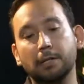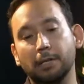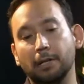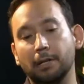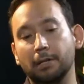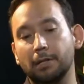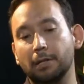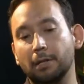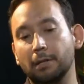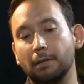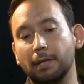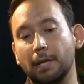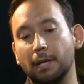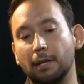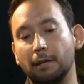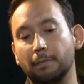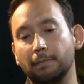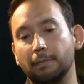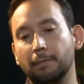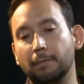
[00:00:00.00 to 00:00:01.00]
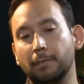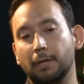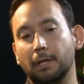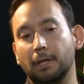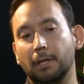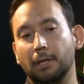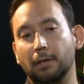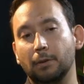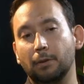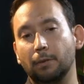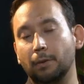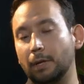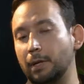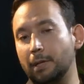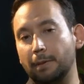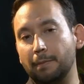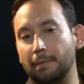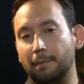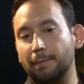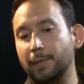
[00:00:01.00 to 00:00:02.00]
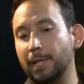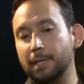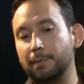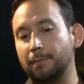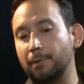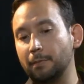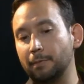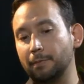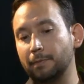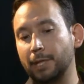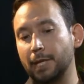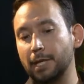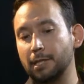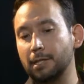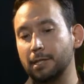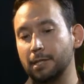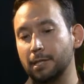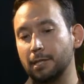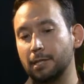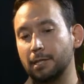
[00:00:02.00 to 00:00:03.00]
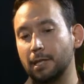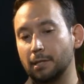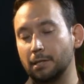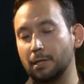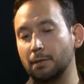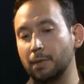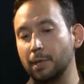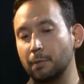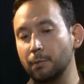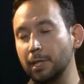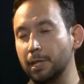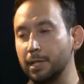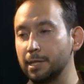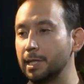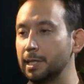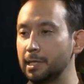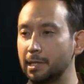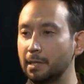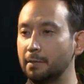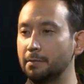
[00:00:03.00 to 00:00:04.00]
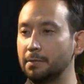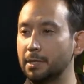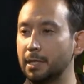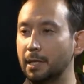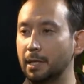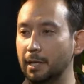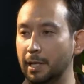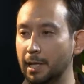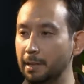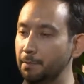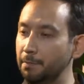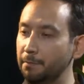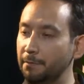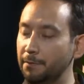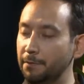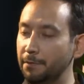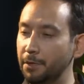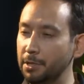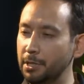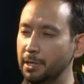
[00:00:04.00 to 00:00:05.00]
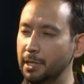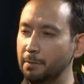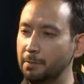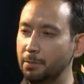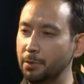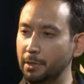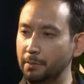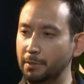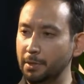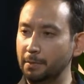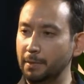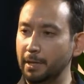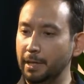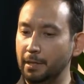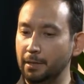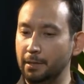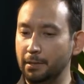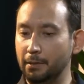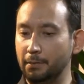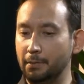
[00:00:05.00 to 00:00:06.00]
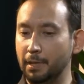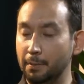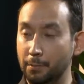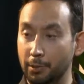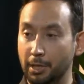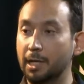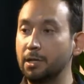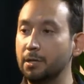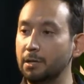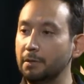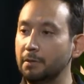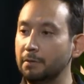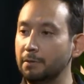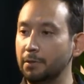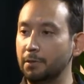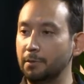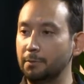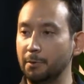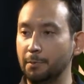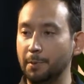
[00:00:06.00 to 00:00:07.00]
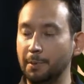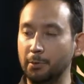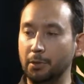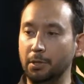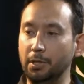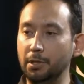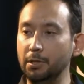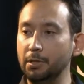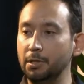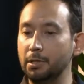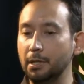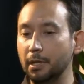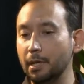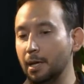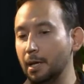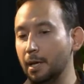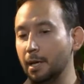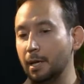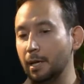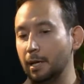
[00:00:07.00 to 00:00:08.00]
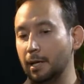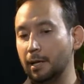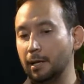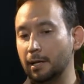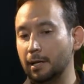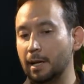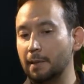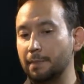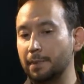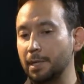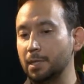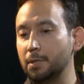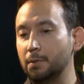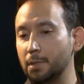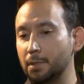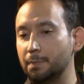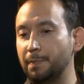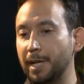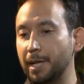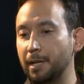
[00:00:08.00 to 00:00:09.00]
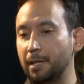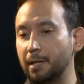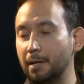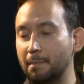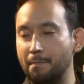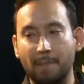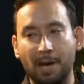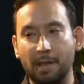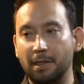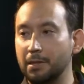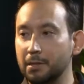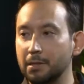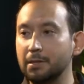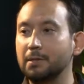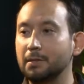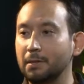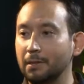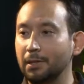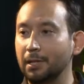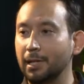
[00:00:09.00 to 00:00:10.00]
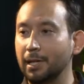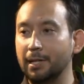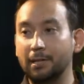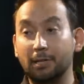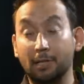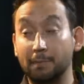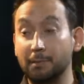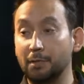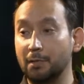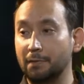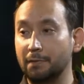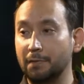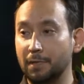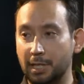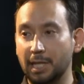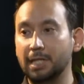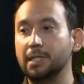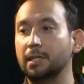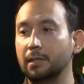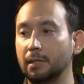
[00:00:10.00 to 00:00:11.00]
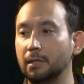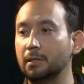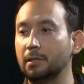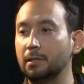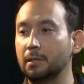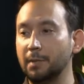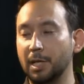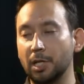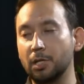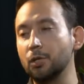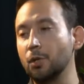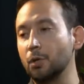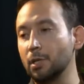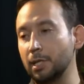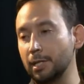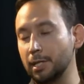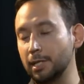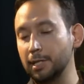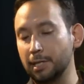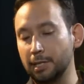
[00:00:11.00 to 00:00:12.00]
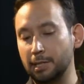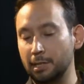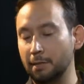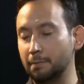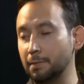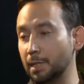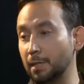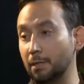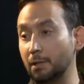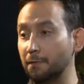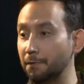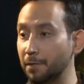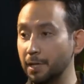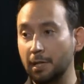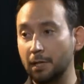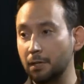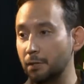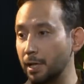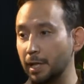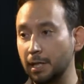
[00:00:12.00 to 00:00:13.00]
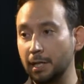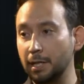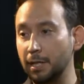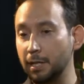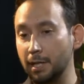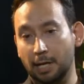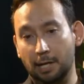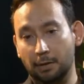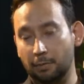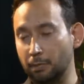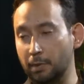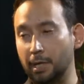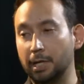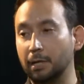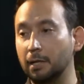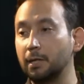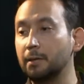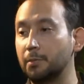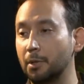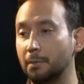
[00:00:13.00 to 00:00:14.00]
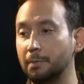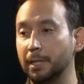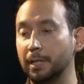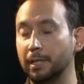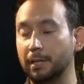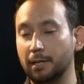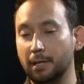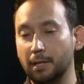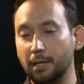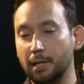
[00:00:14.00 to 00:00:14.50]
So the biggest problem, I guess, is that so when these systems first get put into production for people to use, companies will spend months, in terms of testing to make sure that these systems are configured correctly and running properly.